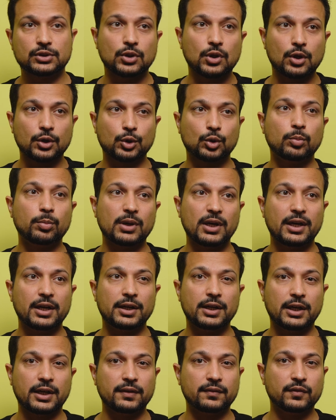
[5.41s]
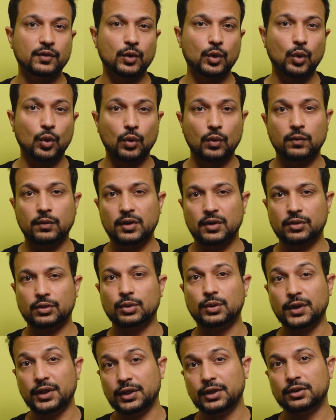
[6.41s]
not to buy an iPhone over
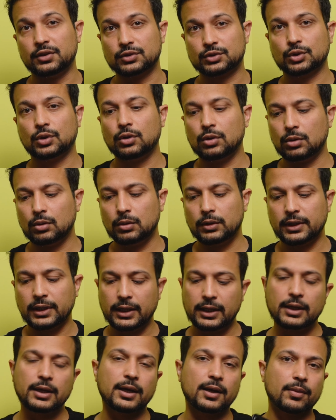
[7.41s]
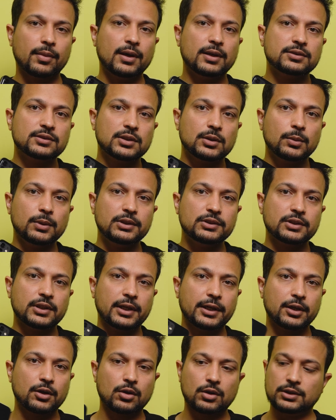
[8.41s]
3 years old, and that's the reason
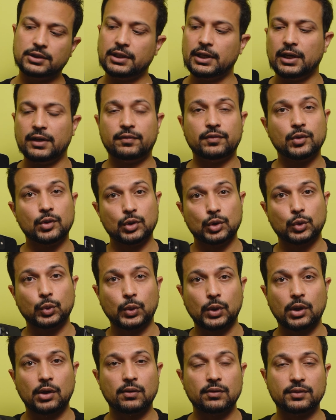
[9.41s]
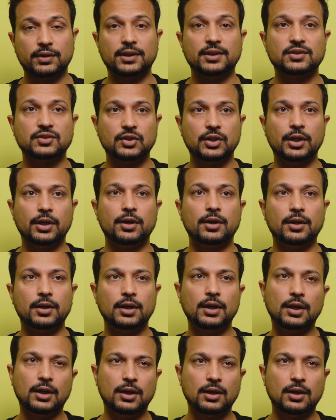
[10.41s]
I got the iPhone 12 this year.